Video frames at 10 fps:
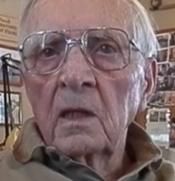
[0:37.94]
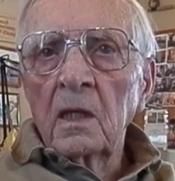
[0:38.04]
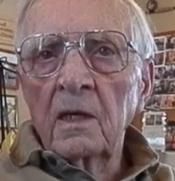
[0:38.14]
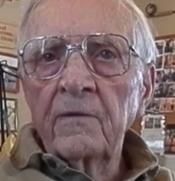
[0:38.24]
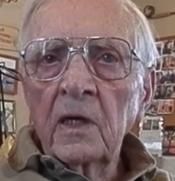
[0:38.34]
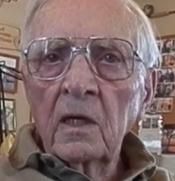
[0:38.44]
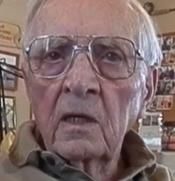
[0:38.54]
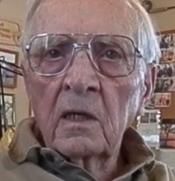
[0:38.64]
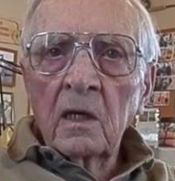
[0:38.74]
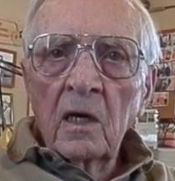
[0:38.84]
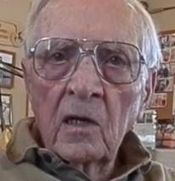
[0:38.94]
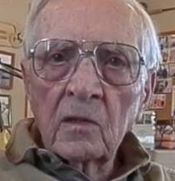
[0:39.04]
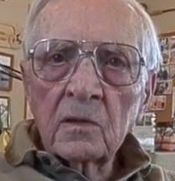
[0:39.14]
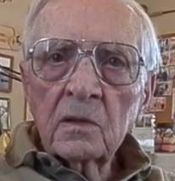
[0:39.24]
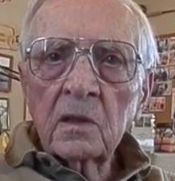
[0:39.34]
living in a
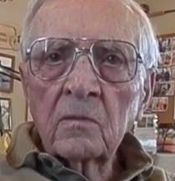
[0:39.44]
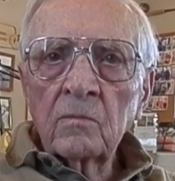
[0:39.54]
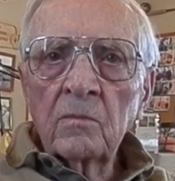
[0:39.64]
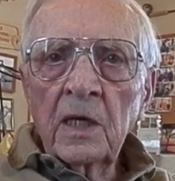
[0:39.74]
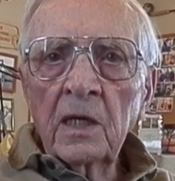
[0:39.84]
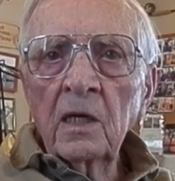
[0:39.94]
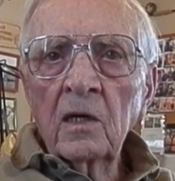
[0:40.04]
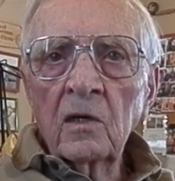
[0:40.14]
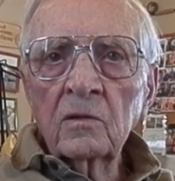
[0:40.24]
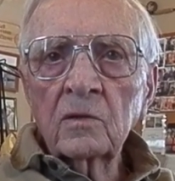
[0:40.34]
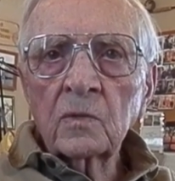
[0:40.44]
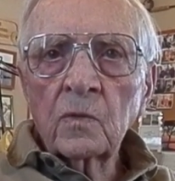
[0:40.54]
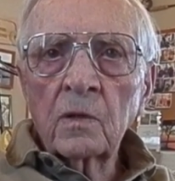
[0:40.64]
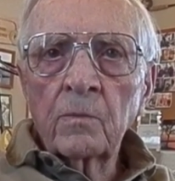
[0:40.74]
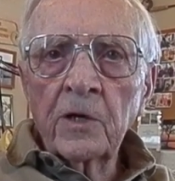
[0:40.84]
house, and many houses
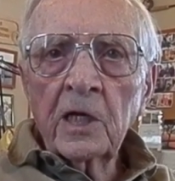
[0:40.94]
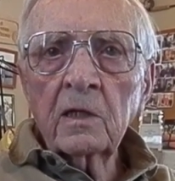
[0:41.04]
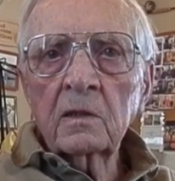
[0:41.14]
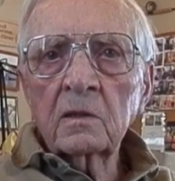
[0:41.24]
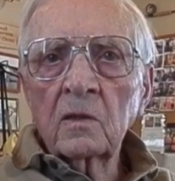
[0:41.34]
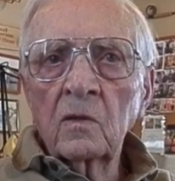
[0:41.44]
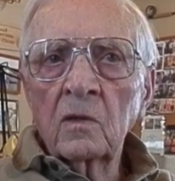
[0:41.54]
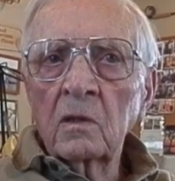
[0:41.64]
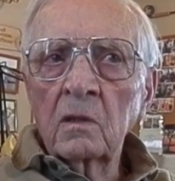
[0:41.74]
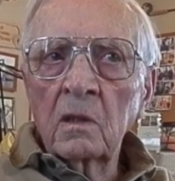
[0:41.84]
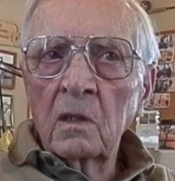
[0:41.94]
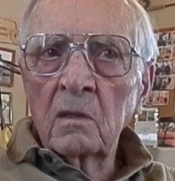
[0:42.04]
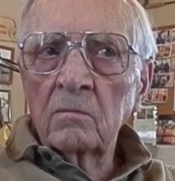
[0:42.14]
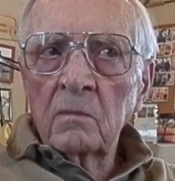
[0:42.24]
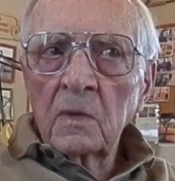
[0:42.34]
were bricks or
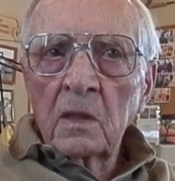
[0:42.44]
um,